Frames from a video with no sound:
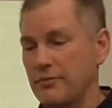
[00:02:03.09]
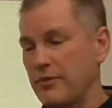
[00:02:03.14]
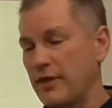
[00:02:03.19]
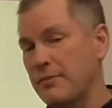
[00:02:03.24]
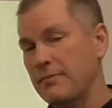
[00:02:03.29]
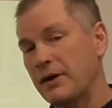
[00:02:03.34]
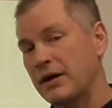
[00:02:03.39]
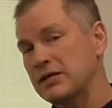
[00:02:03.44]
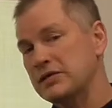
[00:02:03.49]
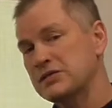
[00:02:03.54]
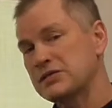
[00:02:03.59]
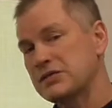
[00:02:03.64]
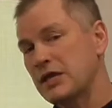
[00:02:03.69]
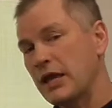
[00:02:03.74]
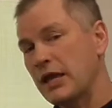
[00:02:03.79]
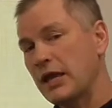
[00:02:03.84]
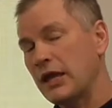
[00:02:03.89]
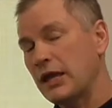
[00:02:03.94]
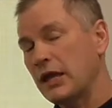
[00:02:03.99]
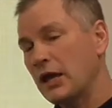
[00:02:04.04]
they might
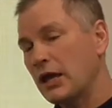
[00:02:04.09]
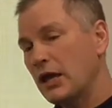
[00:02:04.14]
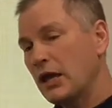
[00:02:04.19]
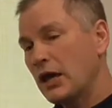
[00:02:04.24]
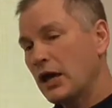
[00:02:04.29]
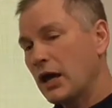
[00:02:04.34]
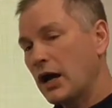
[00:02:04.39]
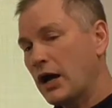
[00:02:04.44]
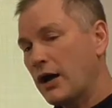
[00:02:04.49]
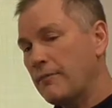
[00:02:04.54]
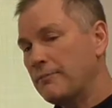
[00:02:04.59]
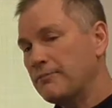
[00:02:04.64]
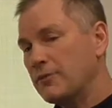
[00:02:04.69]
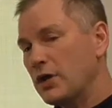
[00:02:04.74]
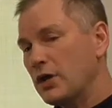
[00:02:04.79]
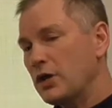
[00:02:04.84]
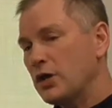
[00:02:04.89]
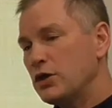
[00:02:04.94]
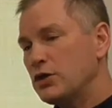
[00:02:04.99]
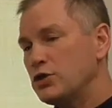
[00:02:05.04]
say,
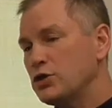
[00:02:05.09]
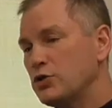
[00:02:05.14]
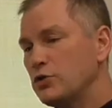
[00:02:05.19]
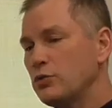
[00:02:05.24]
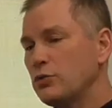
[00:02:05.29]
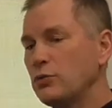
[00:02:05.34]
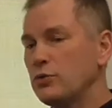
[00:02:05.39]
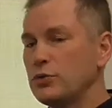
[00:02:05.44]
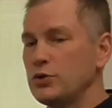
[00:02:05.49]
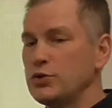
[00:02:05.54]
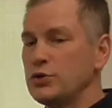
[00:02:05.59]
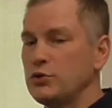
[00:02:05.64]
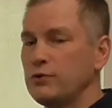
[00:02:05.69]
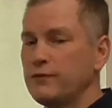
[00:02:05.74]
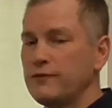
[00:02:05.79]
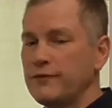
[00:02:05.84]
you